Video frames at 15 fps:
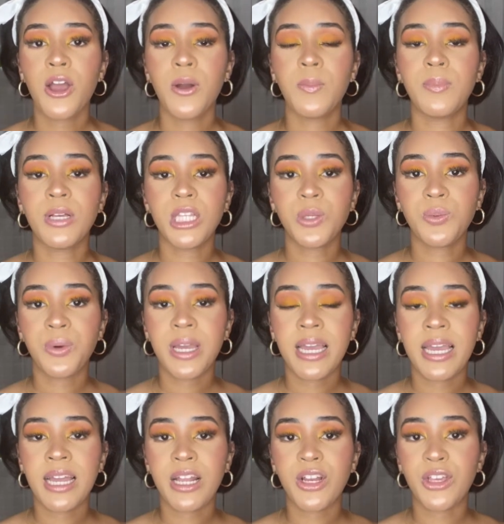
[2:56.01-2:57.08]

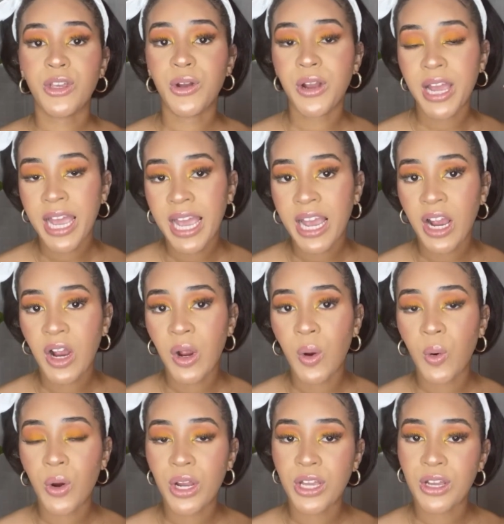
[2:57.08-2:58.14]
between your hair
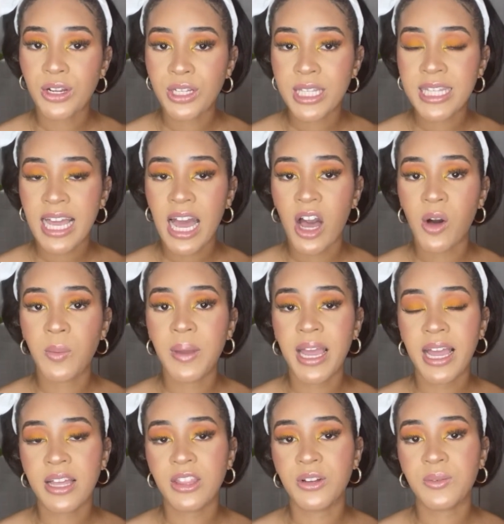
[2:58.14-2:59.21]
or your scalp
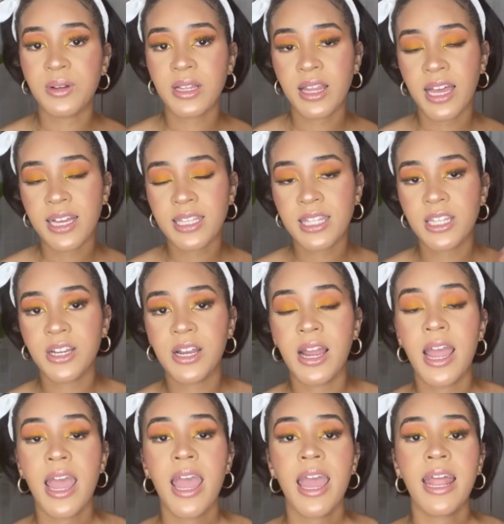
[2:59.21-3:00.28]
and the relaxer.
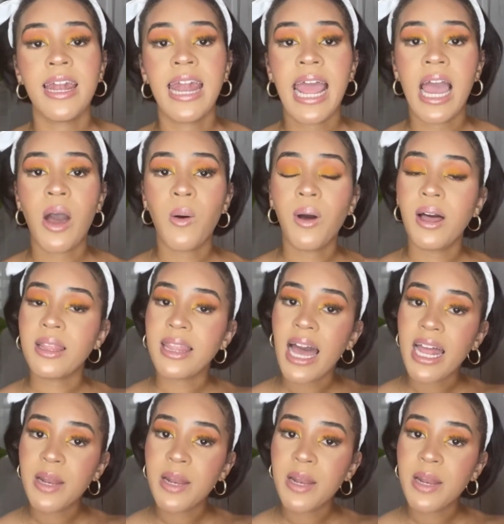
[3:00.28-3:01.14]
Now, a lot of